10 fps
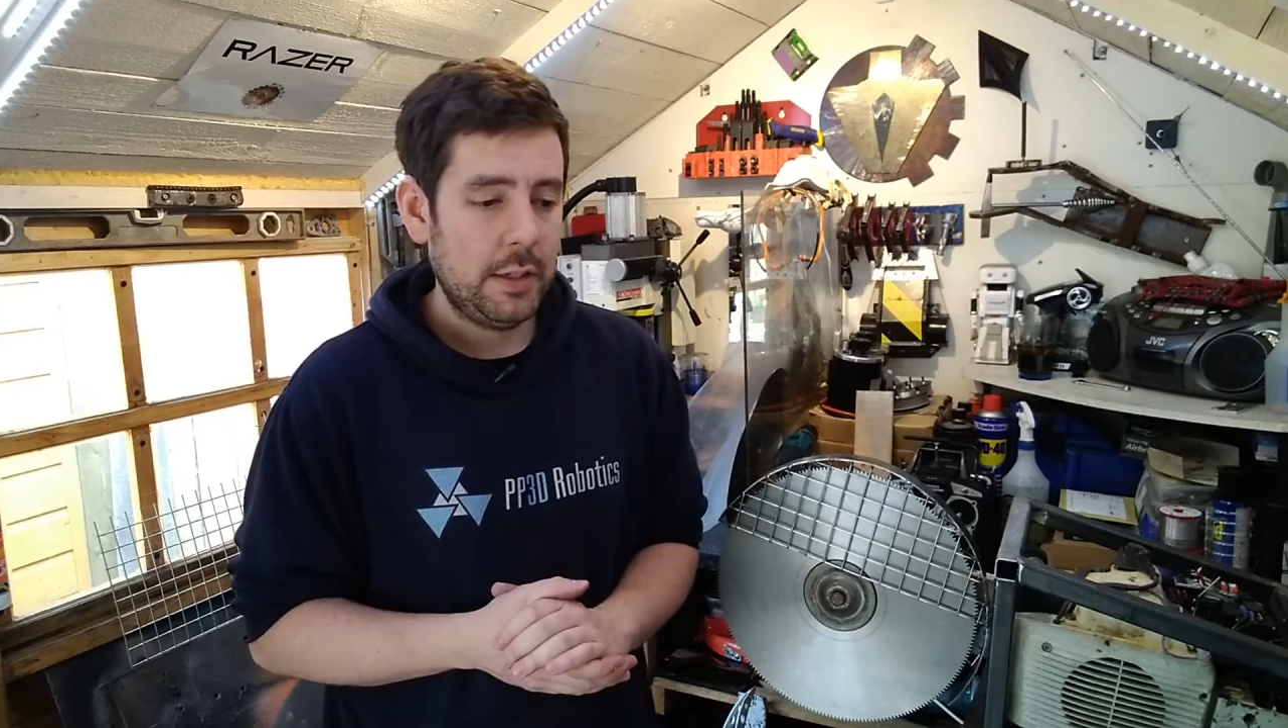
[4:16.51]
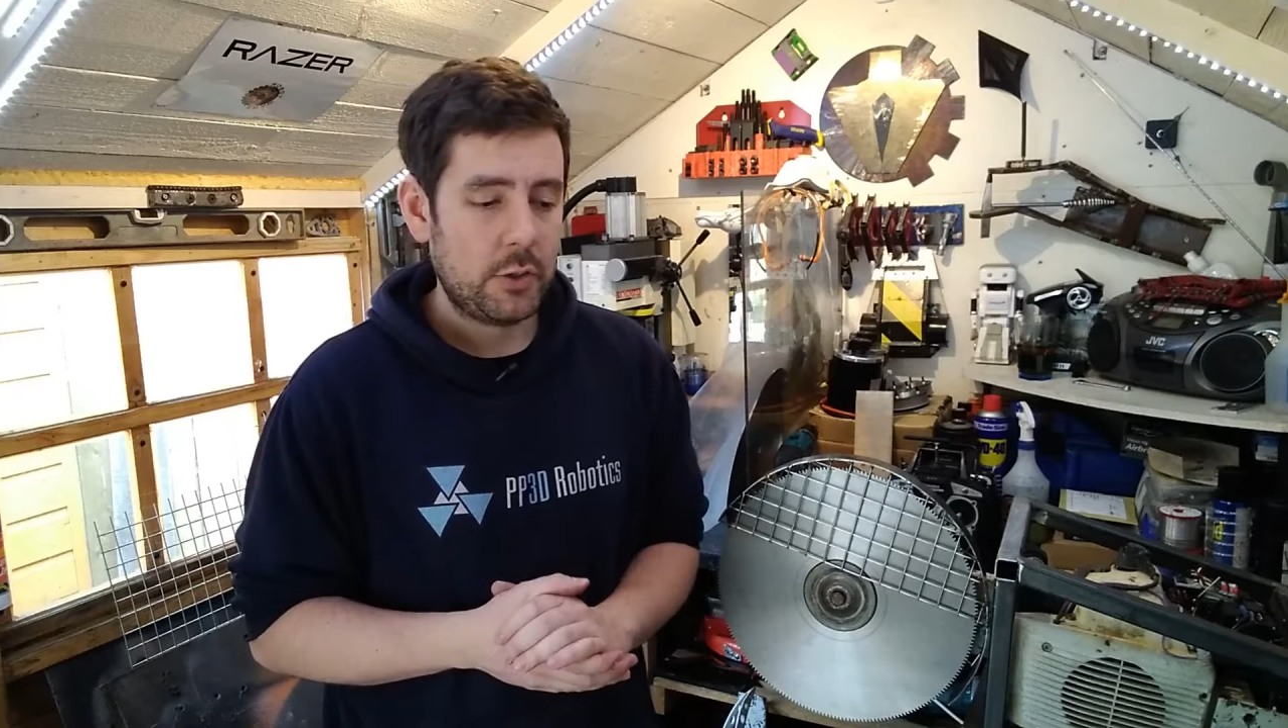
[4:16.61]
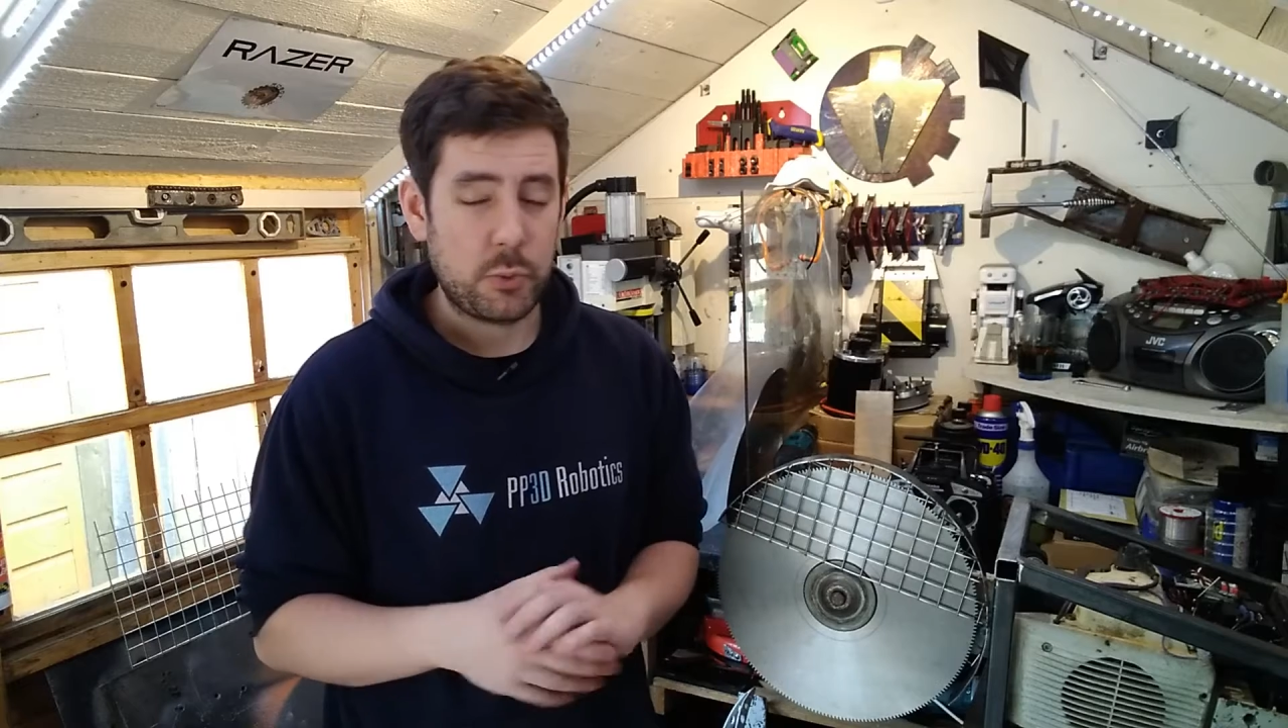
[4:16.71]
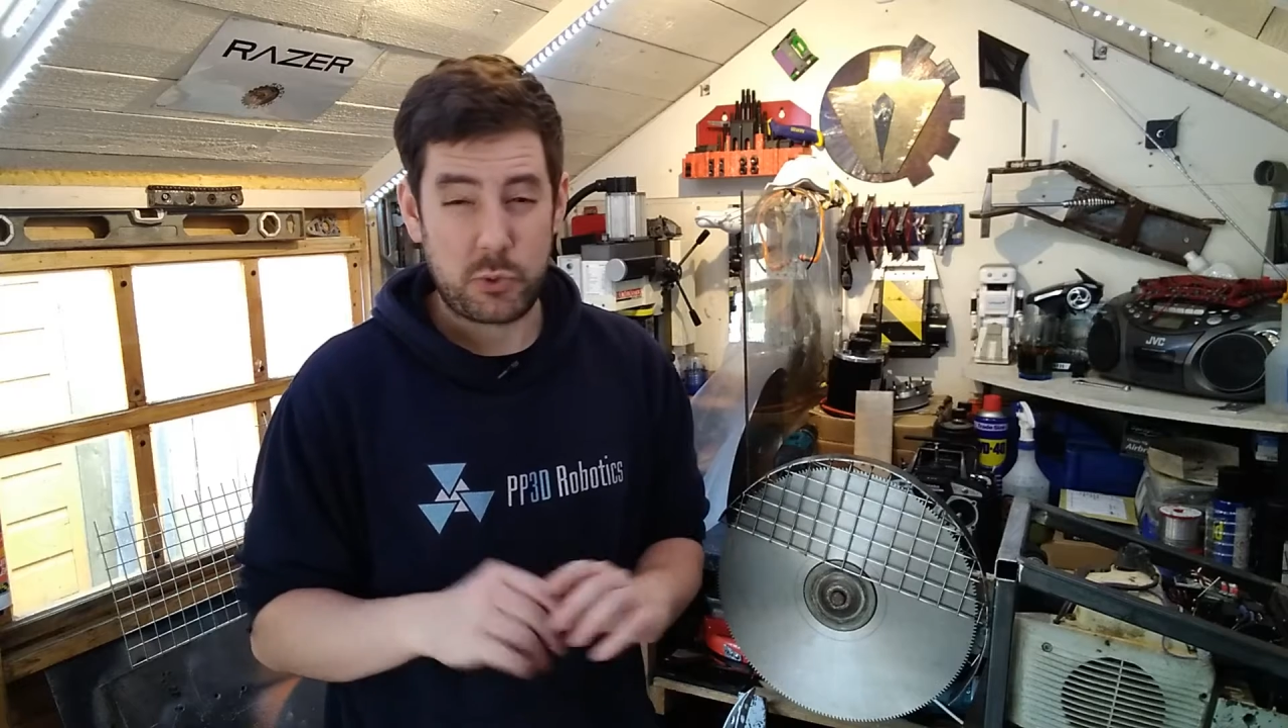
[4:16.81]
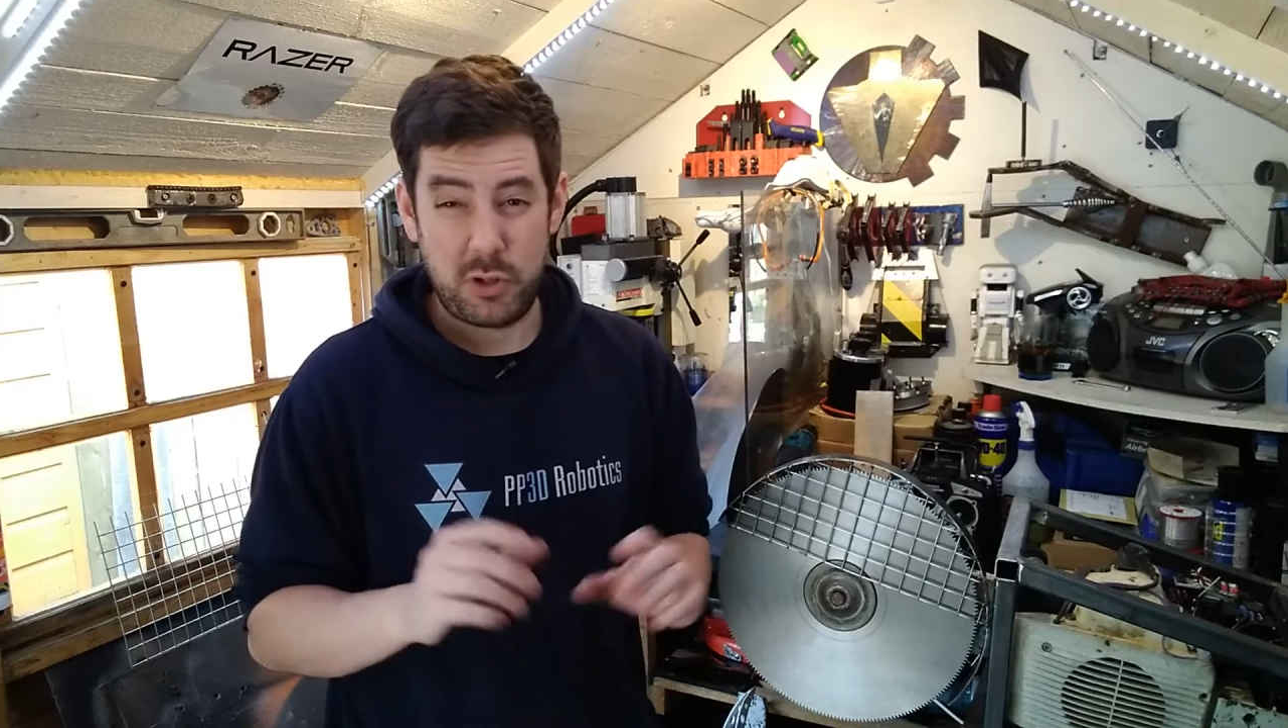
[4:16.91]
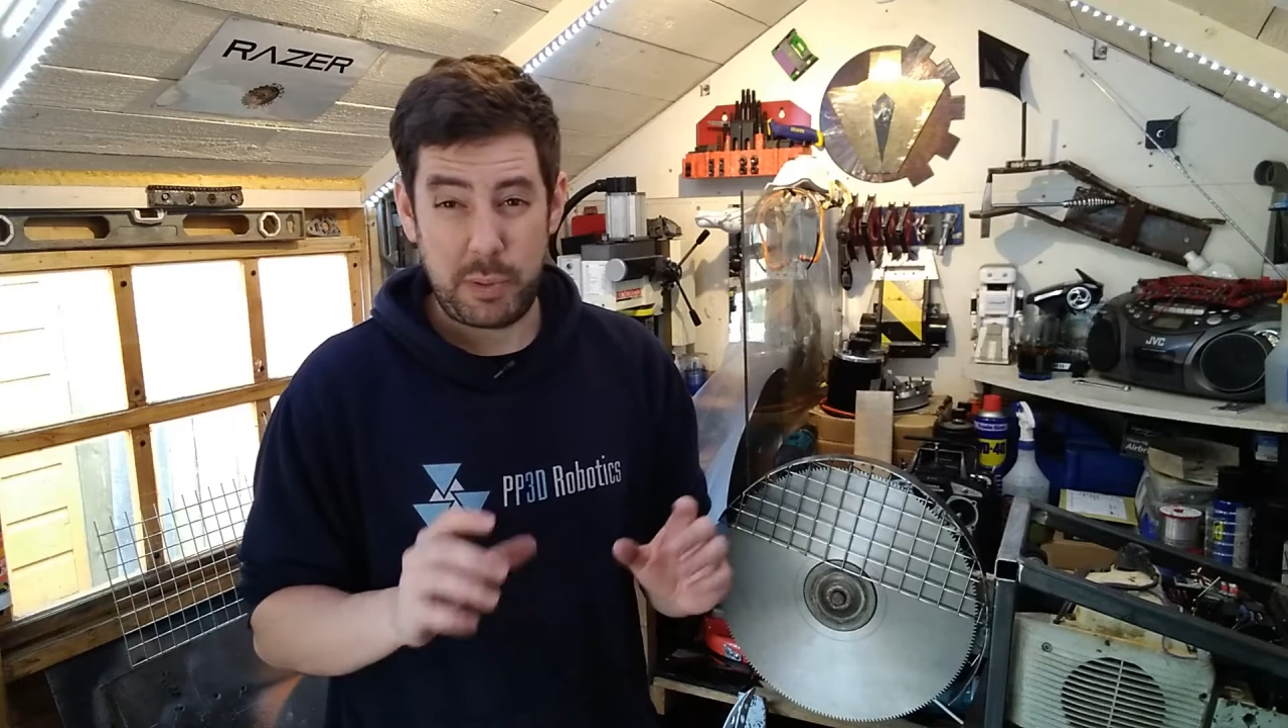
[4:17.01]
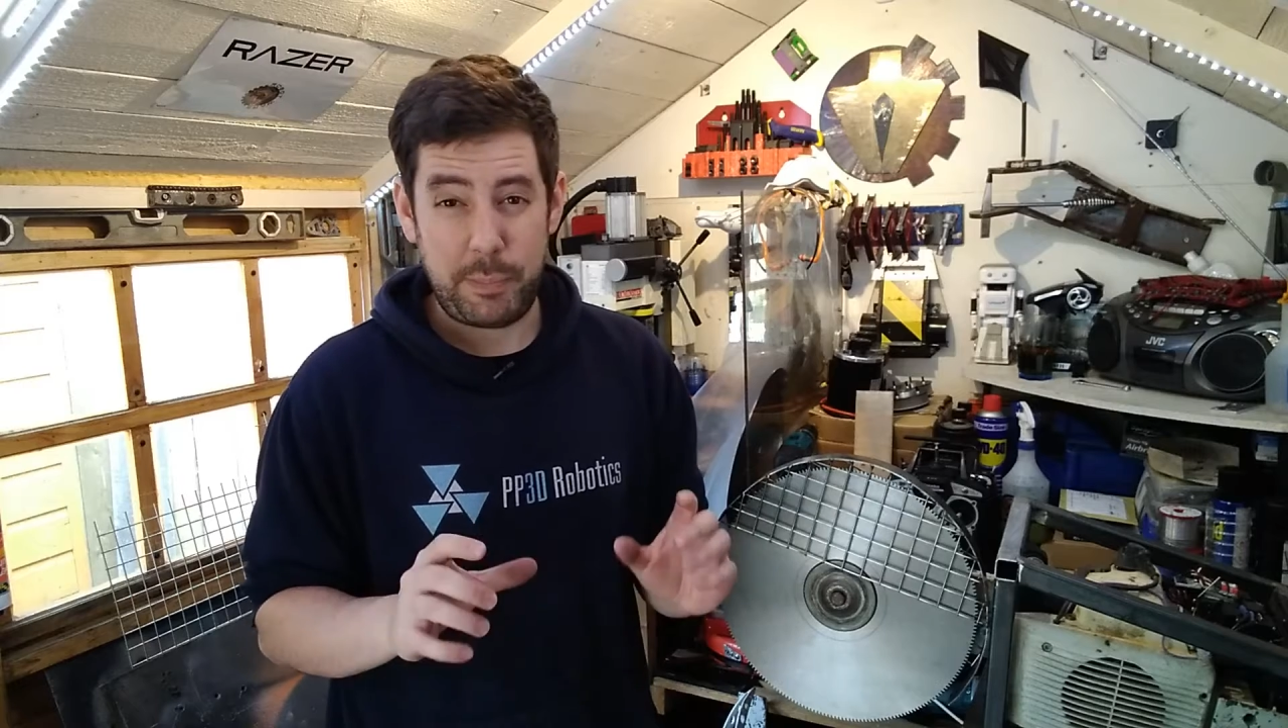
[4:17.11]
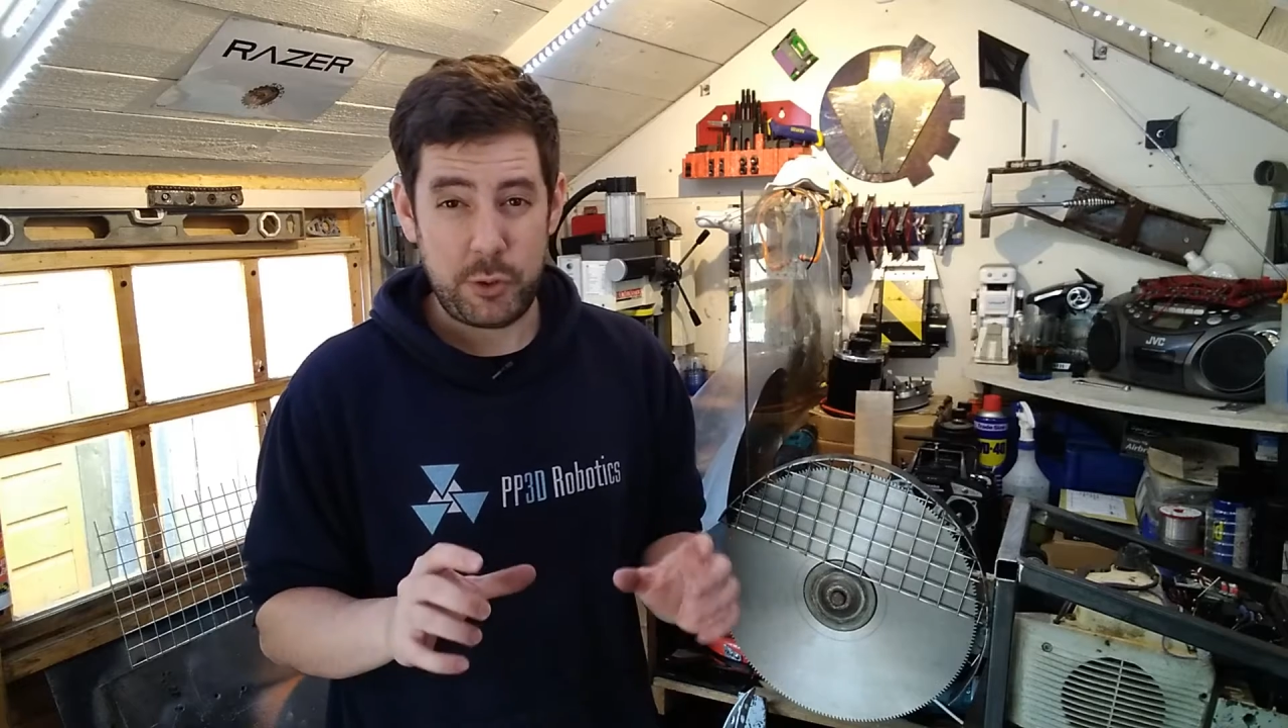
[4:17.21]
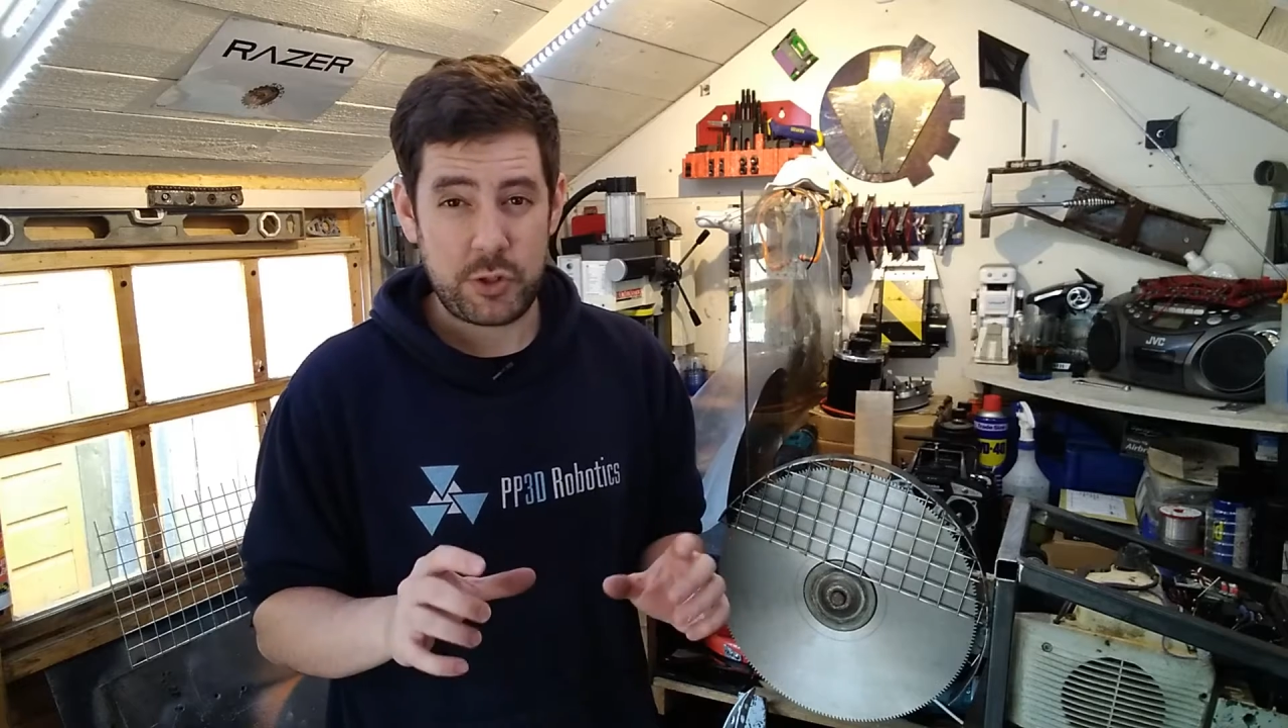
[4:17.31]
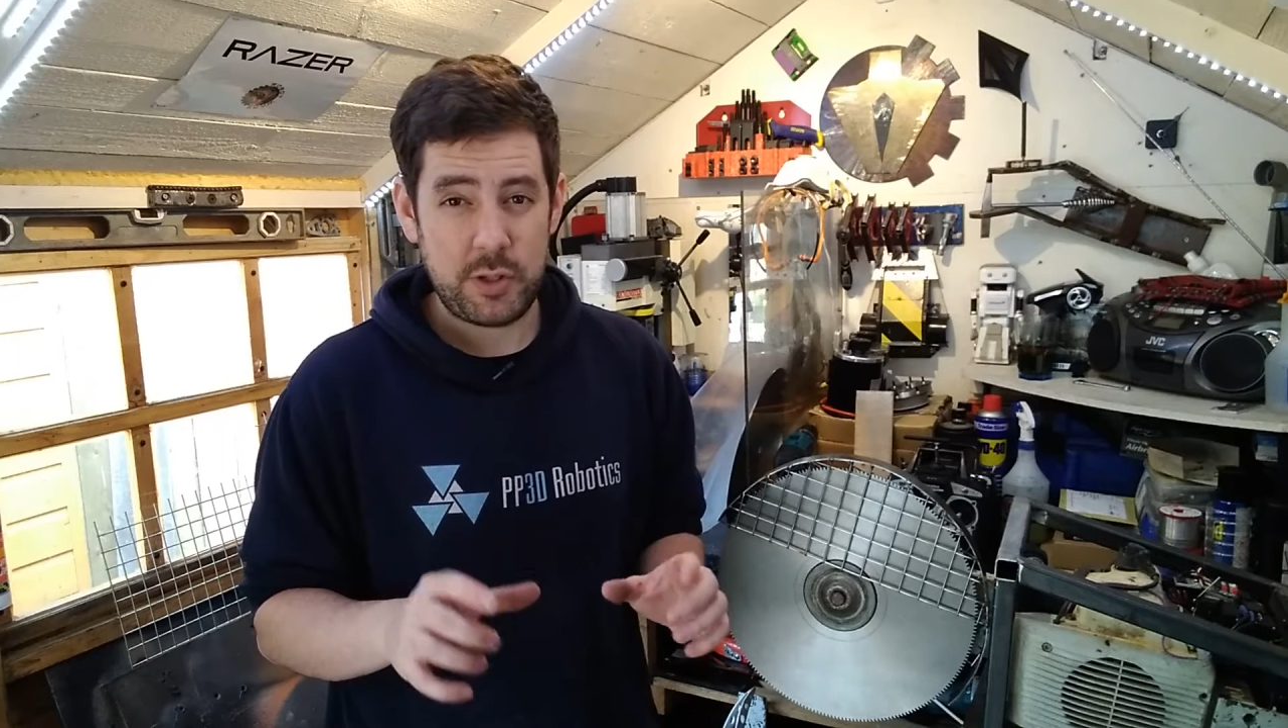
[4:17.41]
So it was going to be
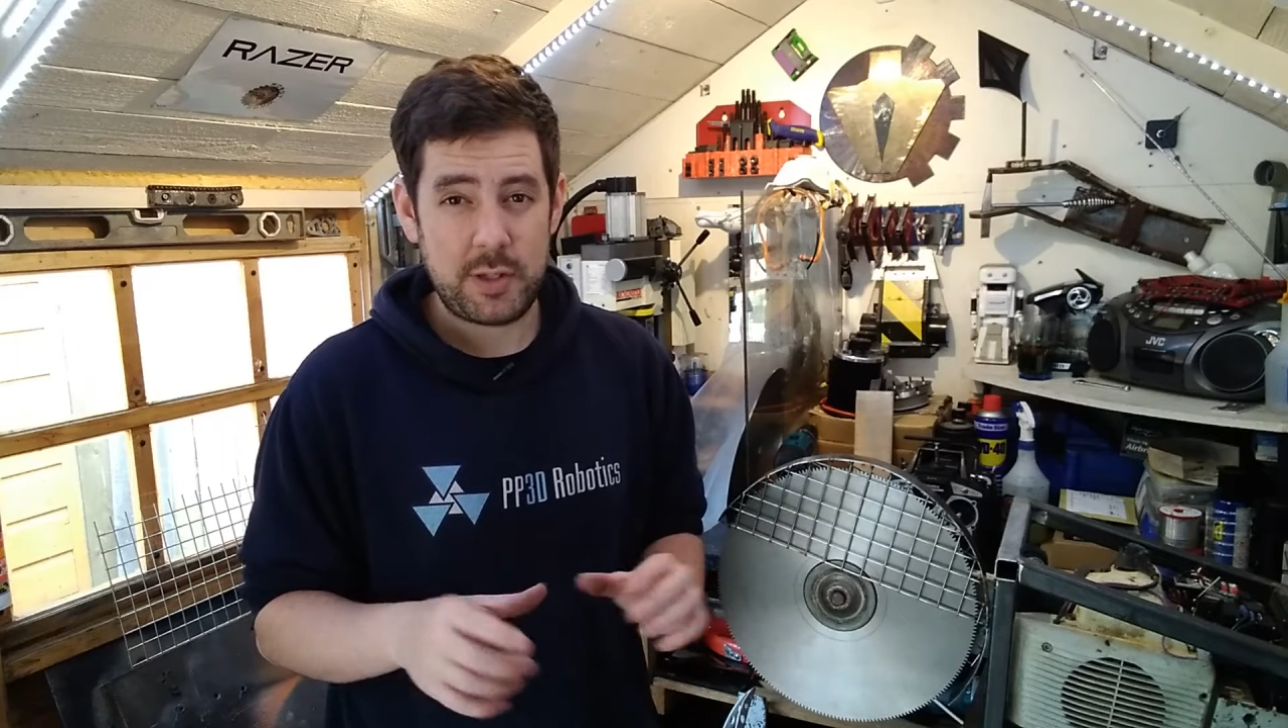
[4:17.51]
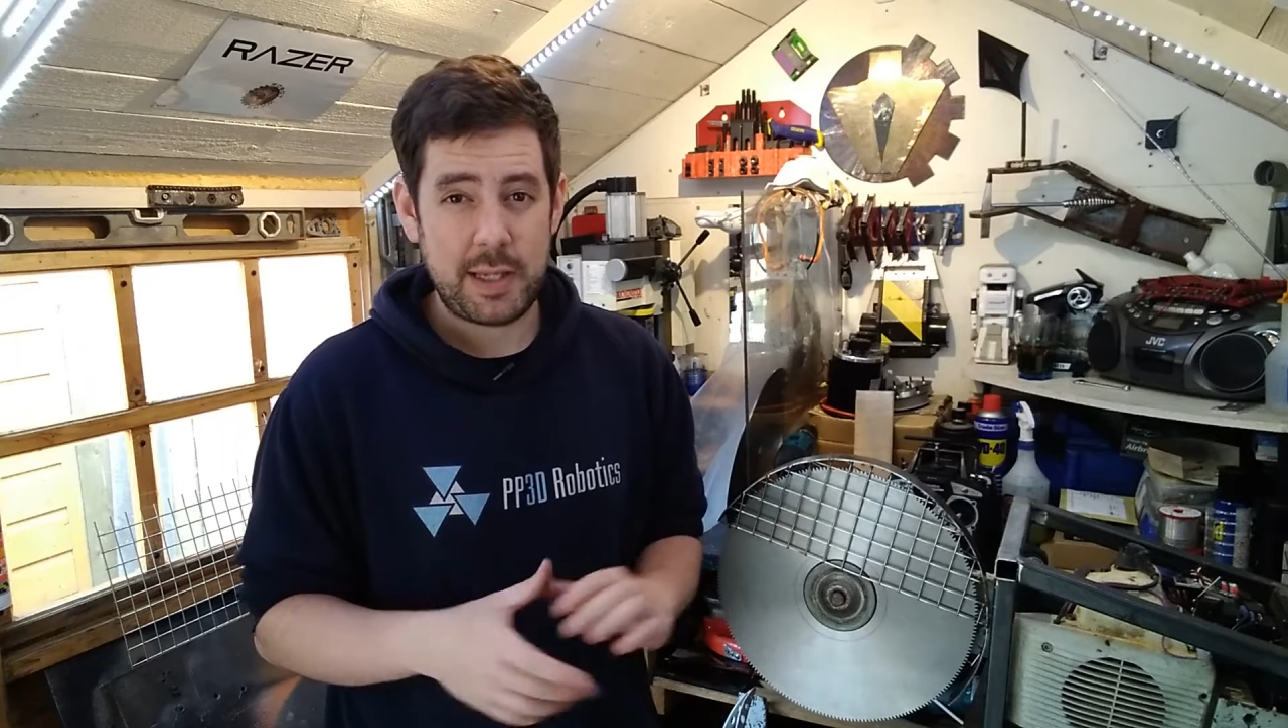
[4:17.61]
pushing it